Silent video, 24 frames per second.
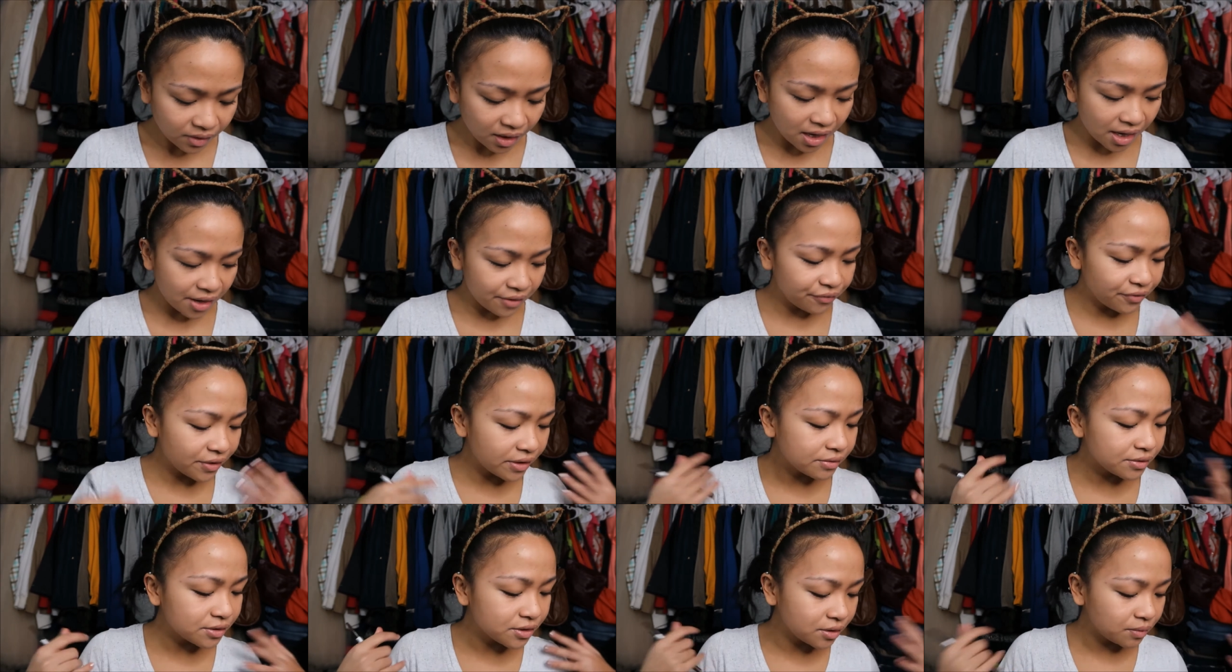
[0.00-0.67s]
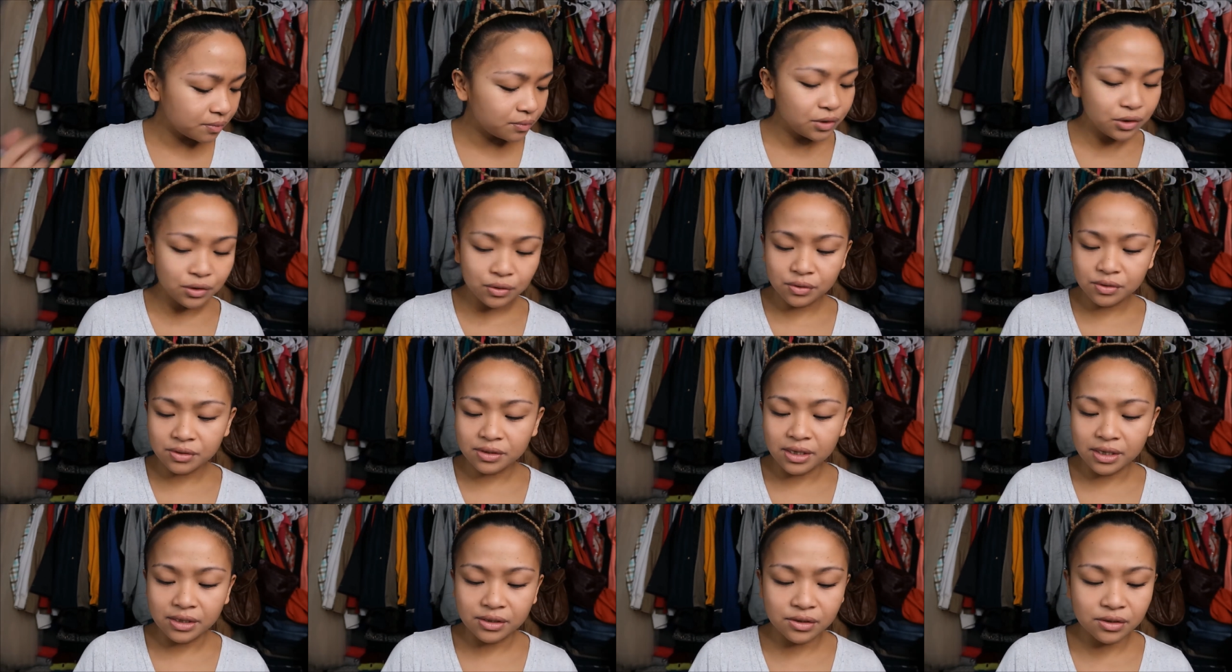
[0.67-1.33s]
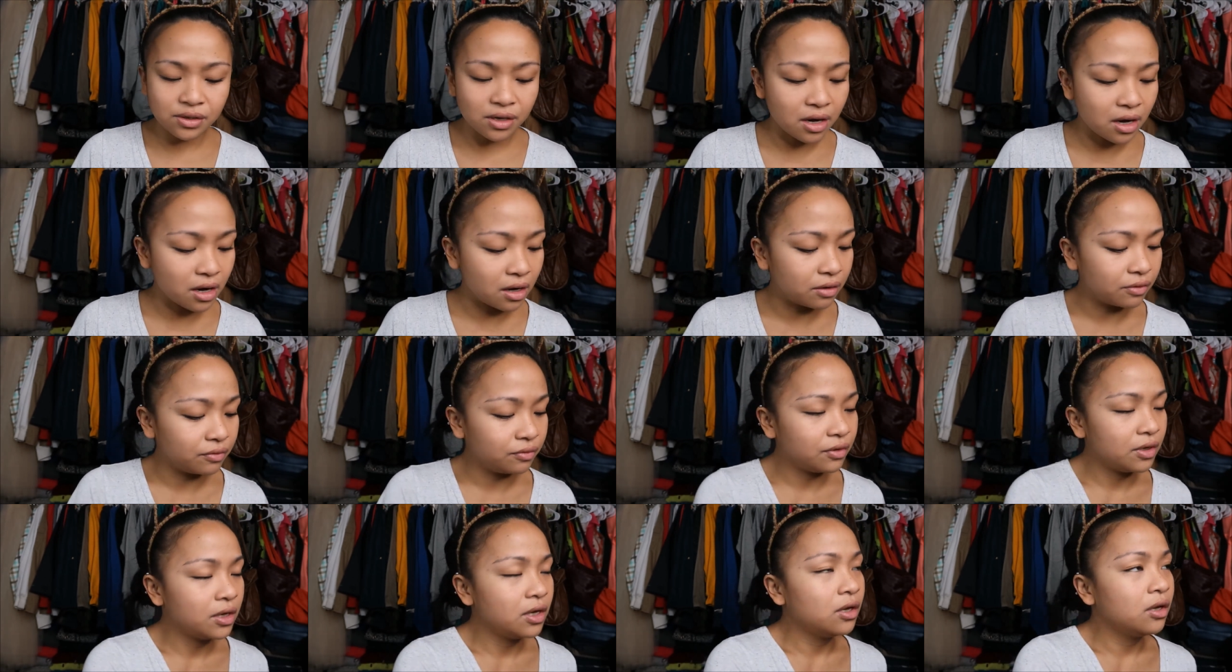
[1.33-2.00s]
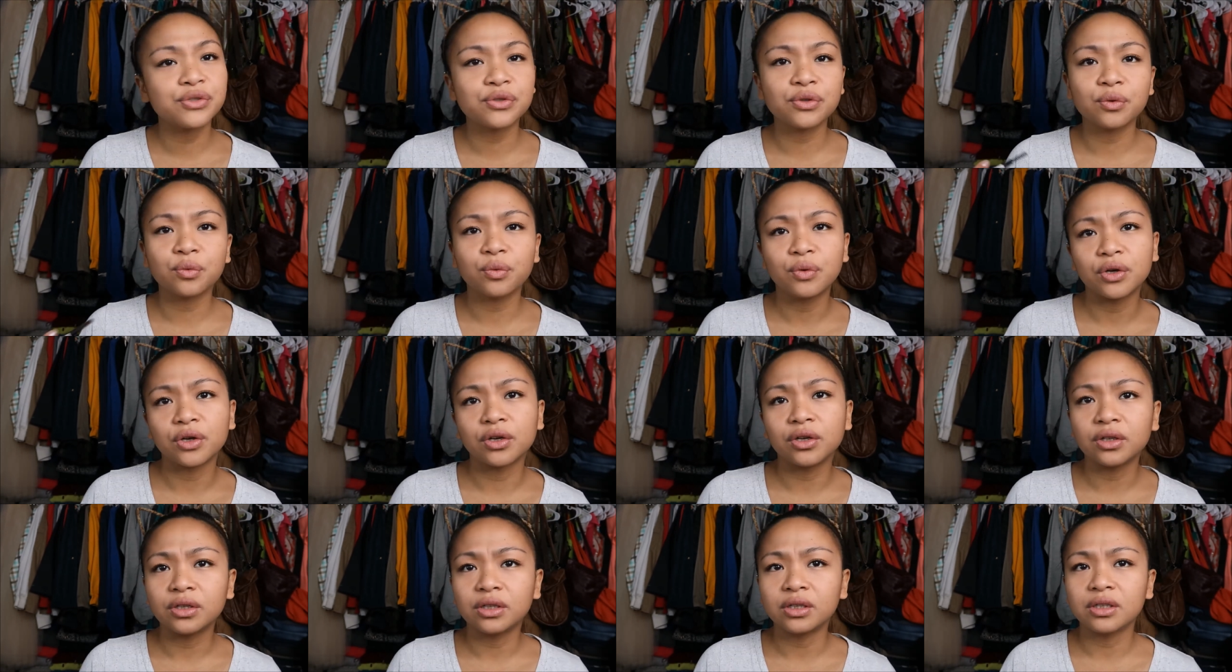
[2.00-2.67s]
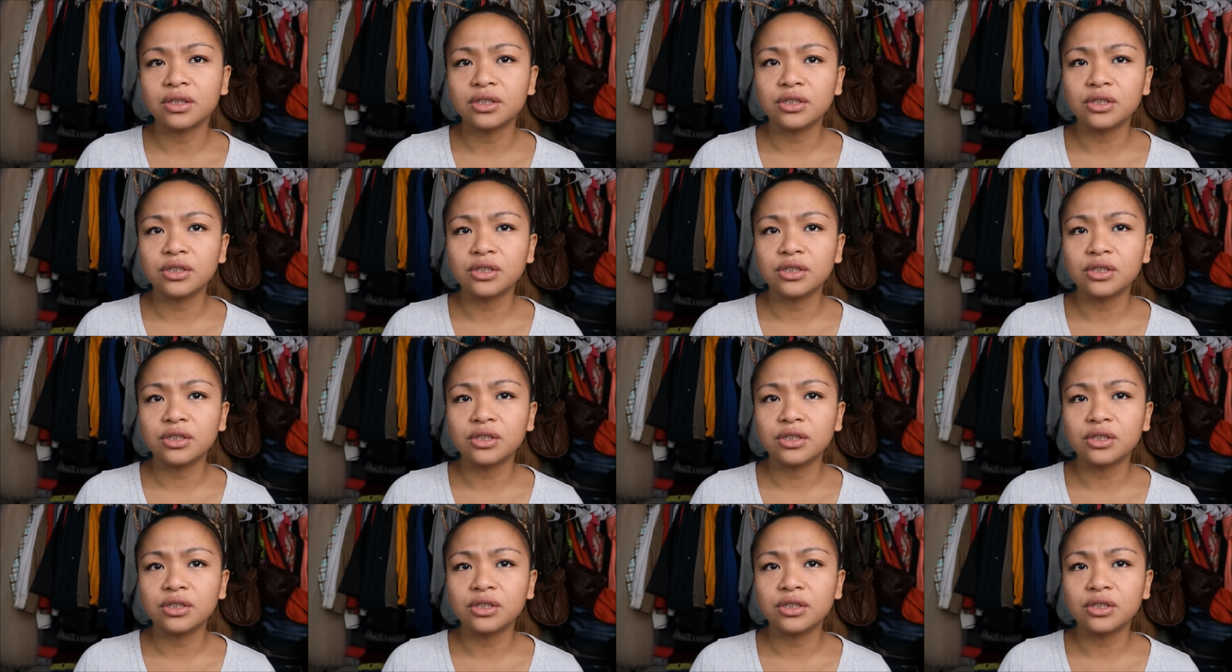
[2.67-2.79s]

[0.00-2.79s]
I found some new sense of, what's the word?